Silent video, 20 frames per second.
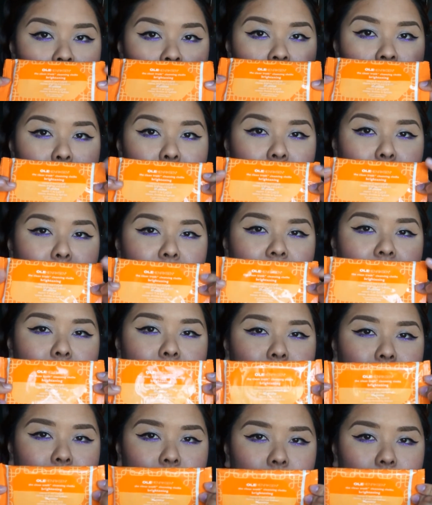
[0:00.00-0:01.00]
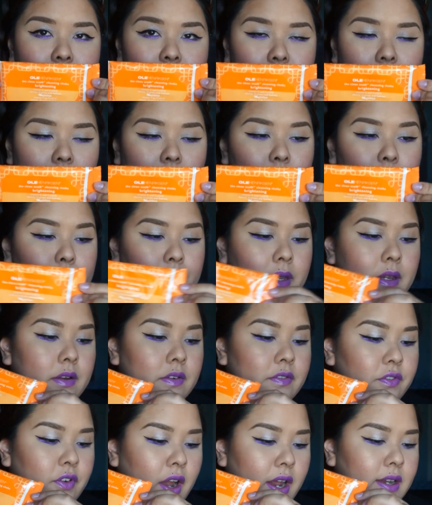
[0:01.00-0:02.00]
a pick me up, this guy will be
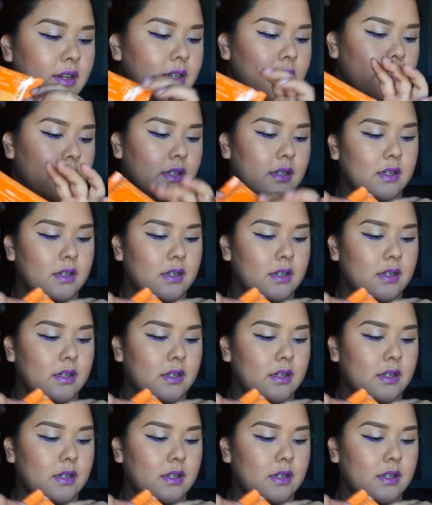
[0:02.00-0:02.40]
your friend.